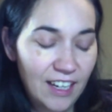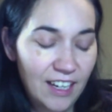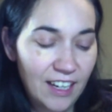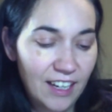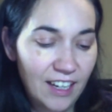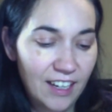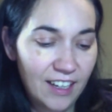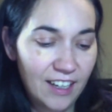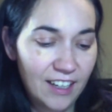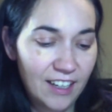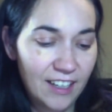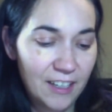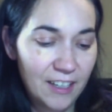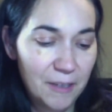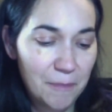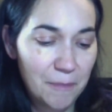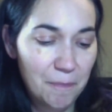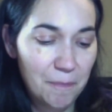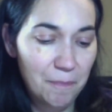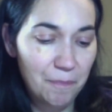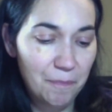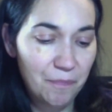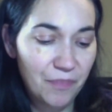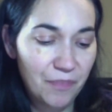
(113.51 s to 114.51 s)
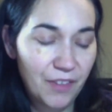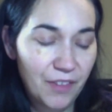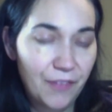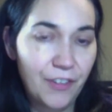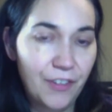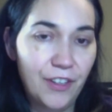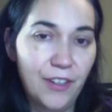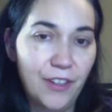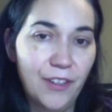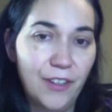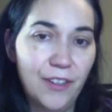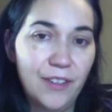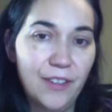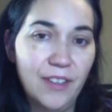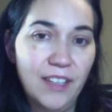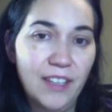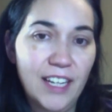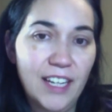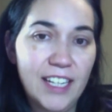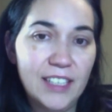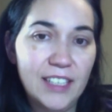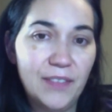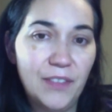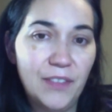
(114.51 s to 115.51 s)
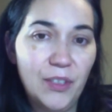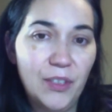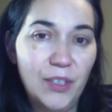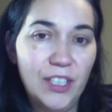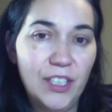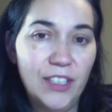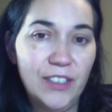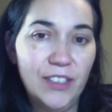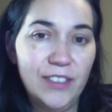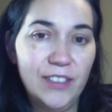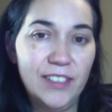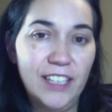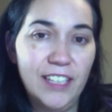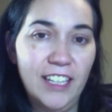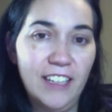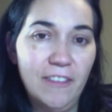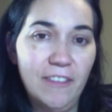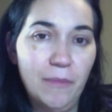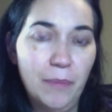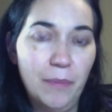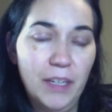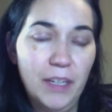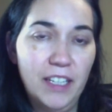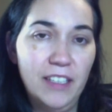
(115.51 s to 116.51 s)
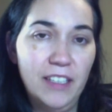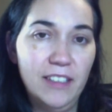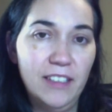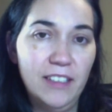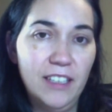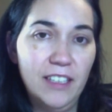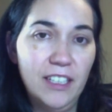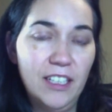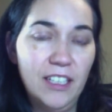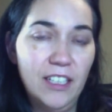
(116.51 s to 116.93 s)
For the last few years, I've been